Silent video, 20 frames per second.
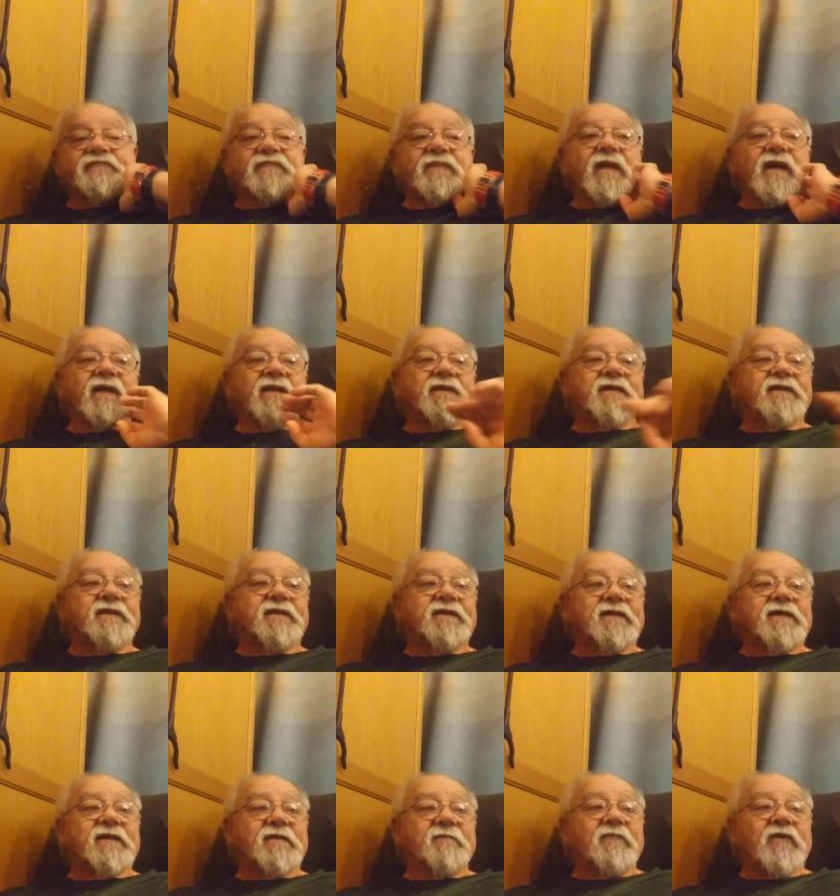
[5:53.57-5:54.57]
I needed to
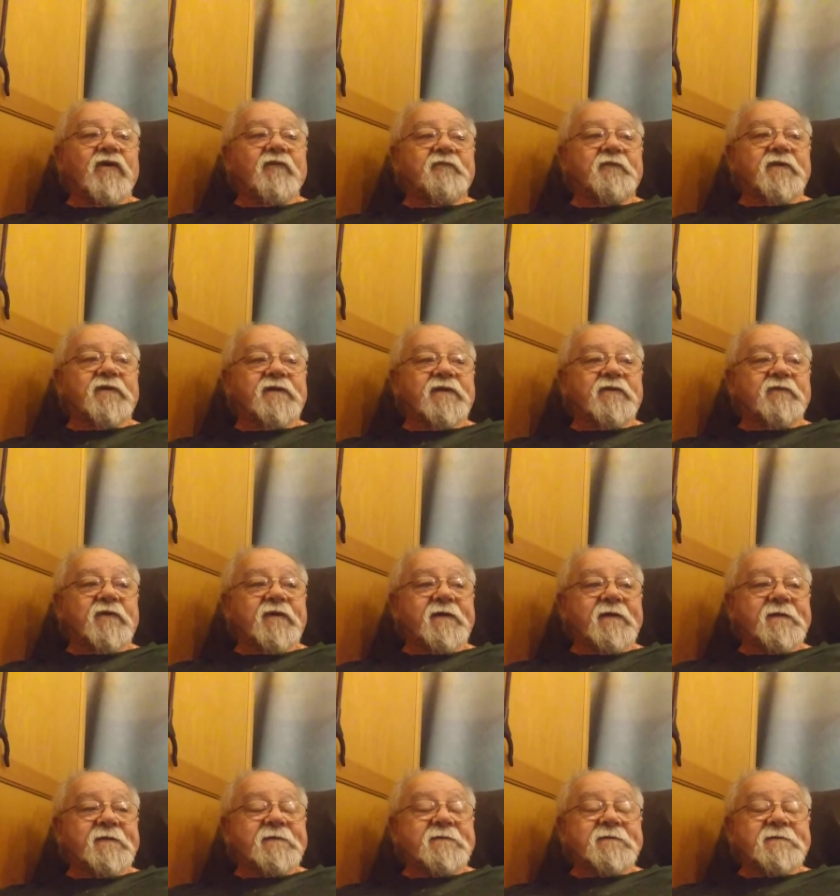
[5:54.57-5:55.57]
get them out there anyway.
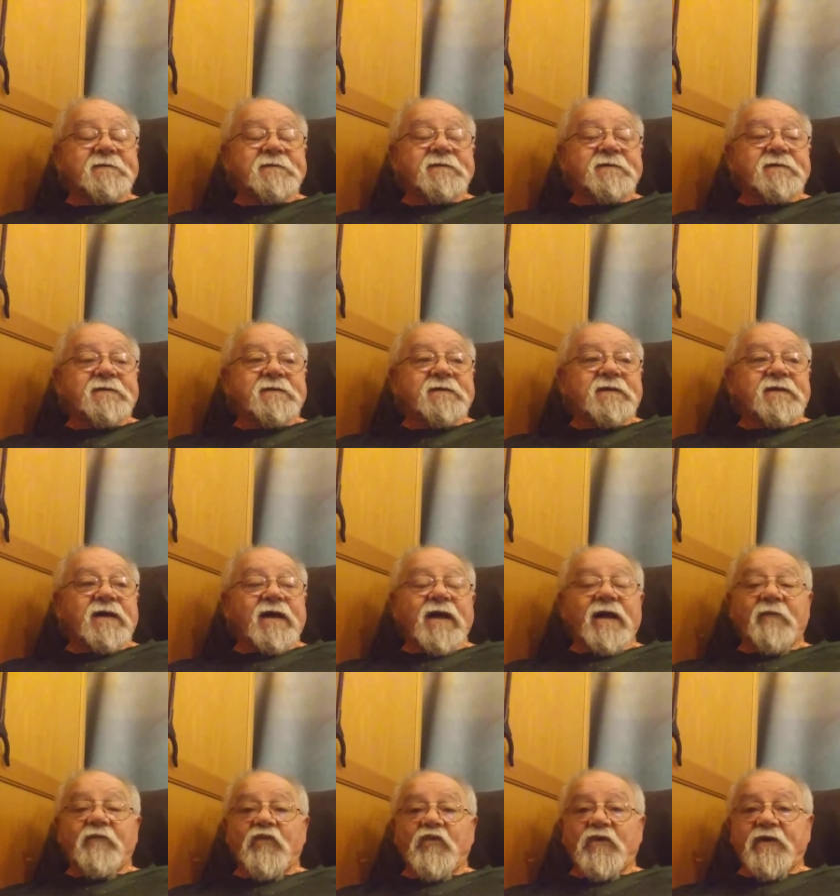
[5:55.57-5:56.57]

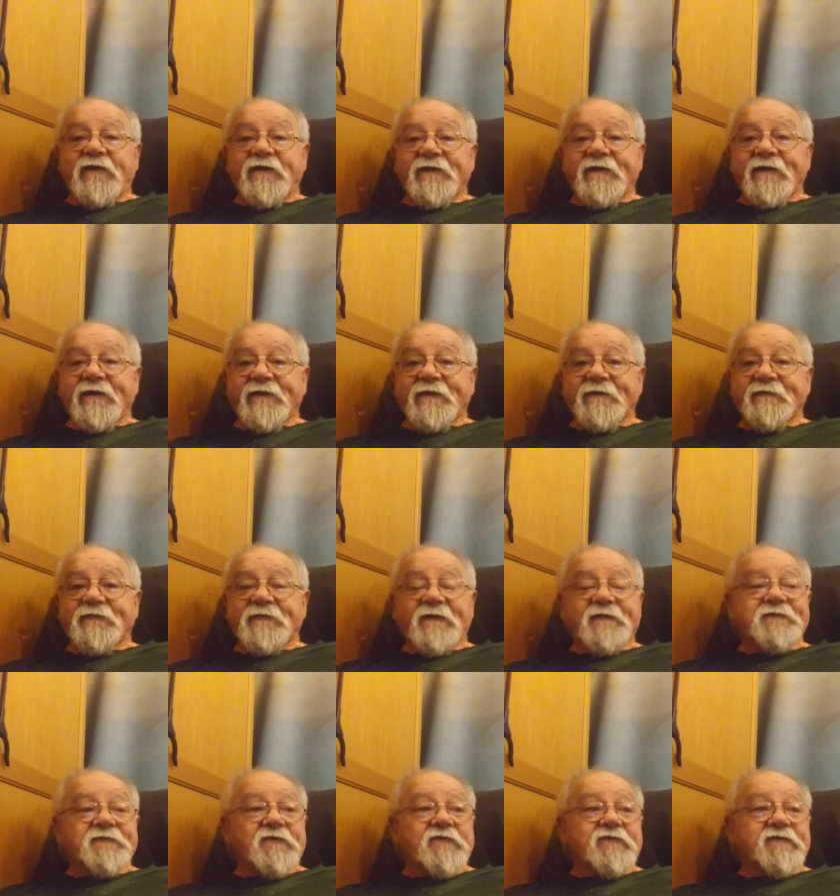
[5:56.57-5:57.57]
I'm working at it.
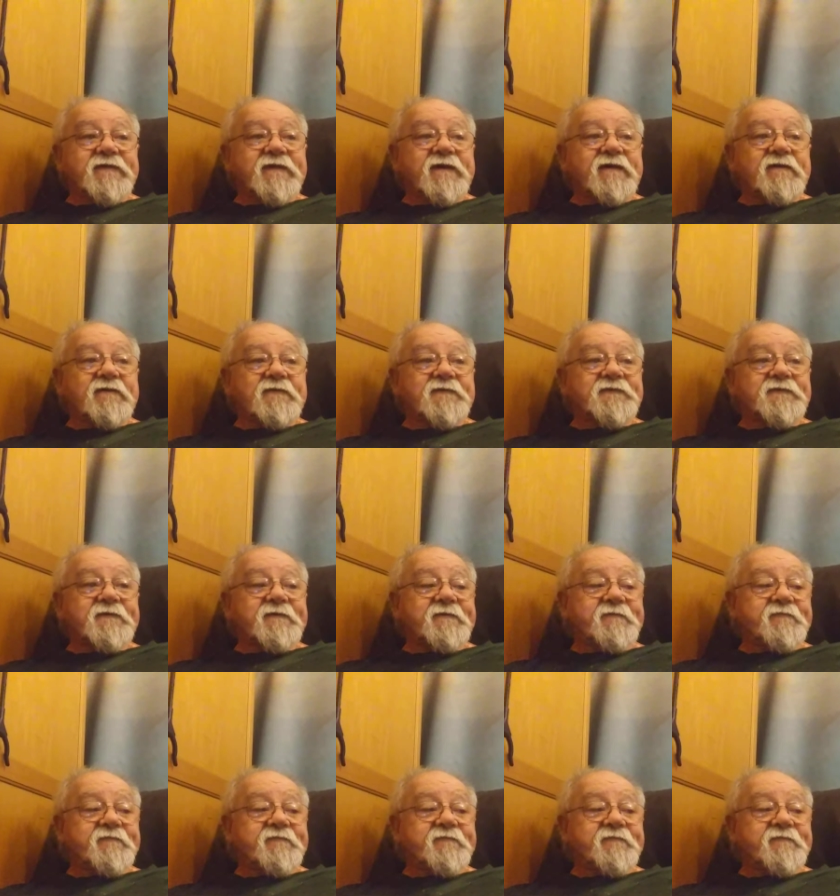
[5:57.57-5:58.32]
That's all it counts.